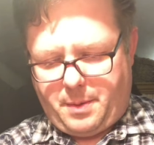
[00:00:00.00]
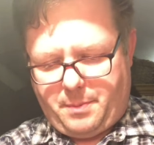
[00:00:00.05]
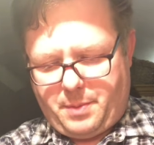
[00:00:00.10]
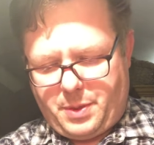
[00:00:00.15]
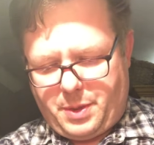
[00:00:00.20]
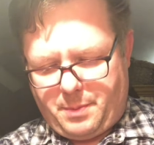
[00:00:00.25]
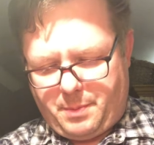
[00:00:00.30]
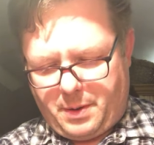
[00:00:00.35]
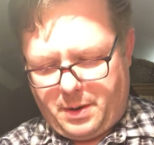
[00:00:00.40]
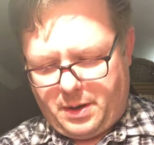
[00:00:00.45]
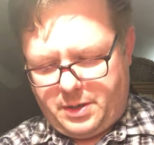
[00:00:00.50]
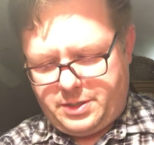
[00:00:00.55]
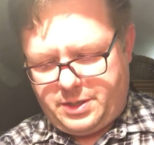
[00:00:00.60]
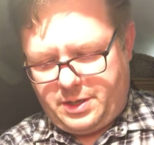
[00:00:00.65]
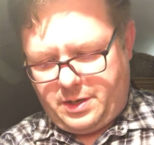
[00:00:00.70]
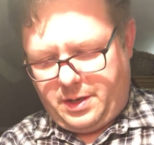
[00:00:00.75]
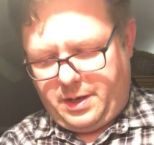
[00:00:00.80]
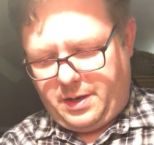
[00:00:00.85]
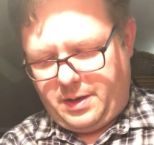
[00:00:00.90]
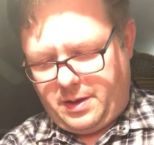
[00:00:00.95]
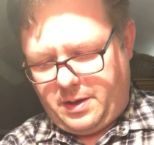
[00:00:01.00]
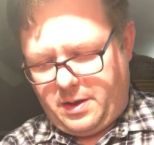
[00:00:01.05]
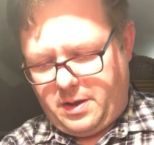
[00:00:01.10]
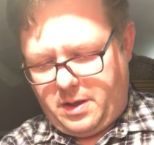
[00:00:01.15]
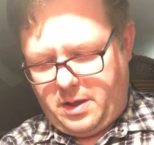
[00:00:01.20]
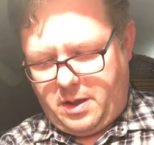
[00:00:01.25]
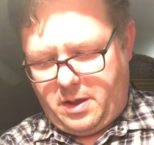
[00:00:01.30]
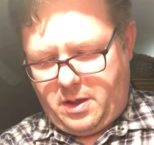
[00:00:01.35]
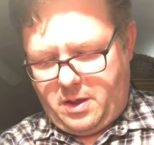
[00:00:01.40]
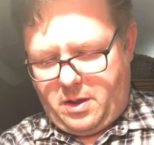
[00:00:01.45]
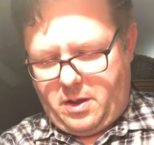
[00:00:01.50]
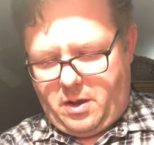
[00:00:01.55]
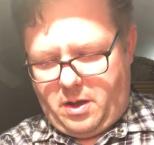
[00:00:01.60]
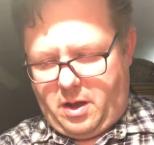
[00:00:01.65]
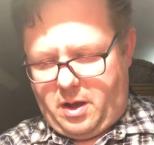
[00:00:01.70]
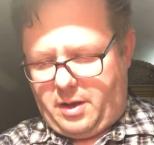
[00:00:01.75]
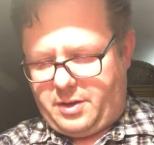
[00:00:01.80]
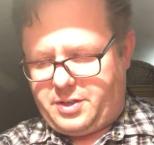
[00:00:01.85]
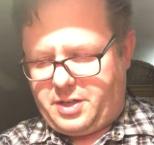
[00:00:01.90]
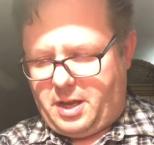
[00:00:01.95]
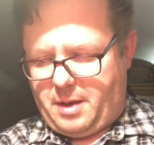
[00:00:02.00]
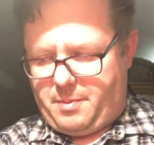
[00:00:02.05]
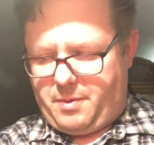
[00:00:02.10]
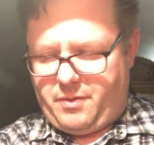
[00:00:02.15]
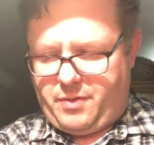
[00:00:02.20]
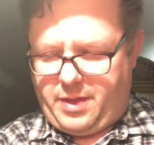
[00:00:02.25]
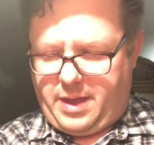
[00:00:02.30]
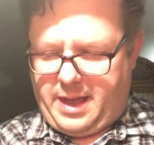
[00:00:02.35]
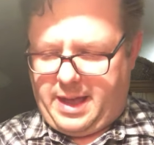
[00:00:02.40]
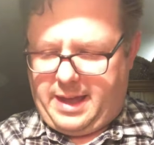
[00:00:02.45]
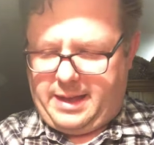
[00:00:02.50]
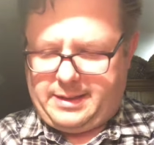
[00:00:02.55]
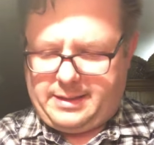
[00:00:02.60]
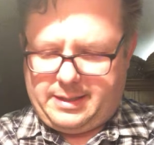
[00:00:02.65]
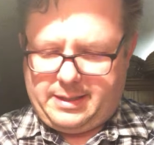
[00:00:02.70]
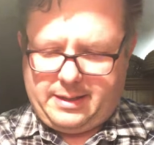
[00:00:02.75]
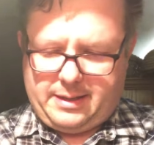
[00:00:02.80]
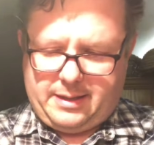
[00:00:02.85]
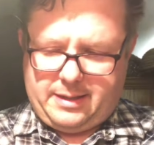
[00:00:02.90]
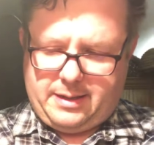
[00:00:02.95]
Put the parsley on top of that.